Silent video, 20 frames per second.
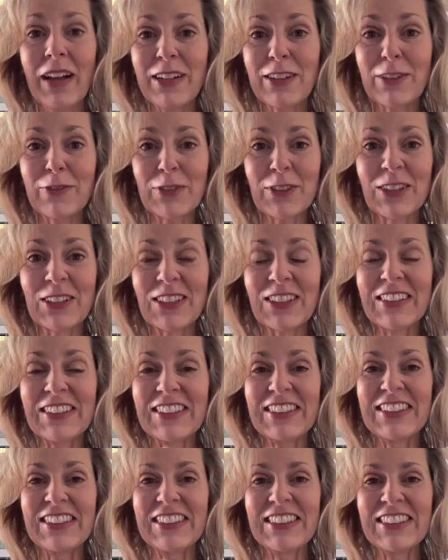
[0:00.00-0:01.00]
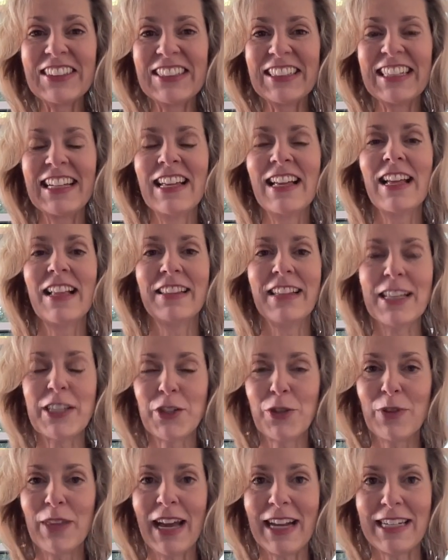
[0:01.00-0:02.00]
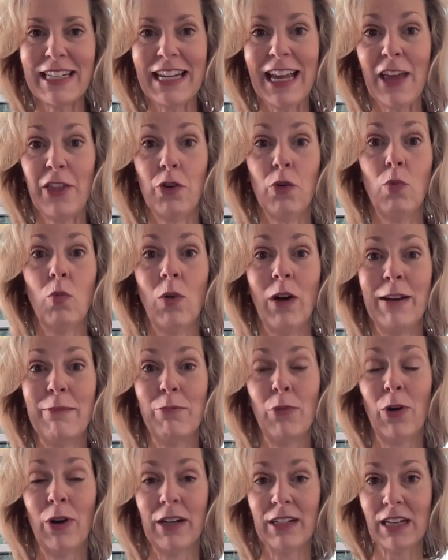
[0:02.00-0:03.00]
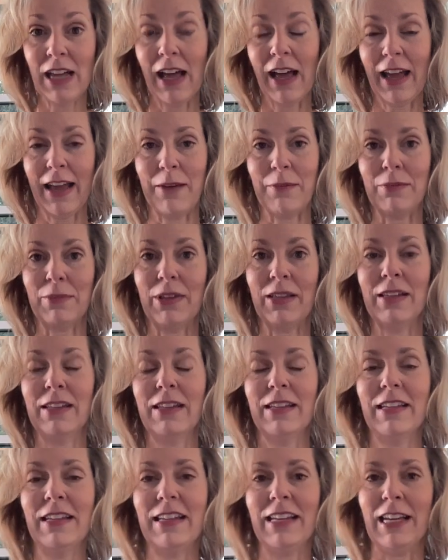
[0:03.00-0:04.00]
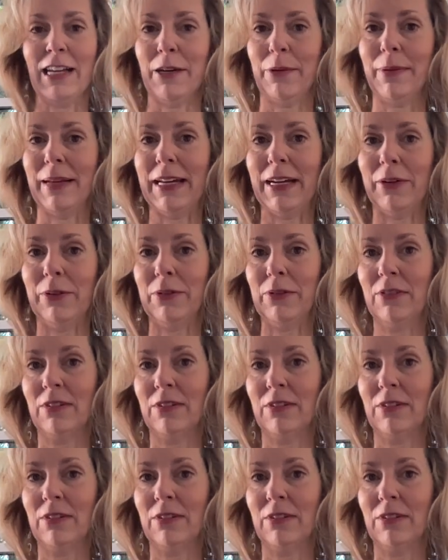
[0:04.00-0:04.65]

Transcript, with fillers: Wonderful. Let's do that together one more time. Here we go.